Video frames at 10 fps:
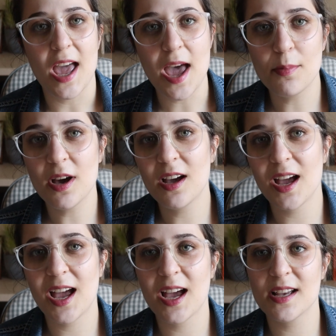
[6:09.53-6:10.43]

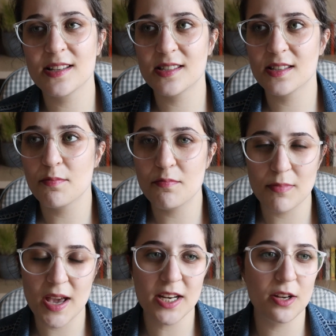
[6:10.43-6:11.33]
Emma has
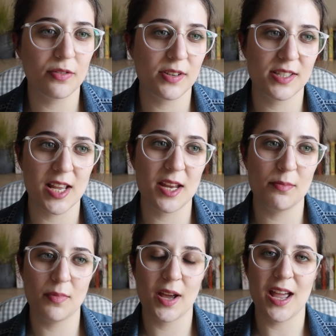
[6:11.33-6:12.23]
many of the
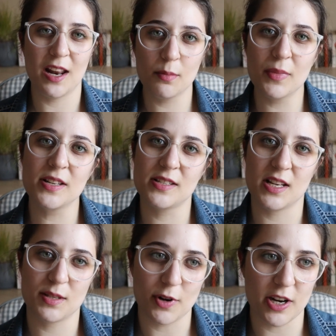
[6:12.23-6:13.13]
same elements
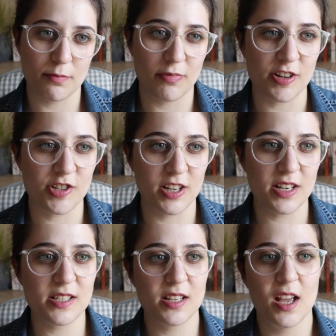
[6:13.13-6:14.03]
as Pride and
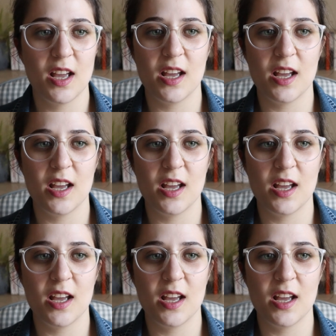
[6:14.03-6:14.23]
Prejudice,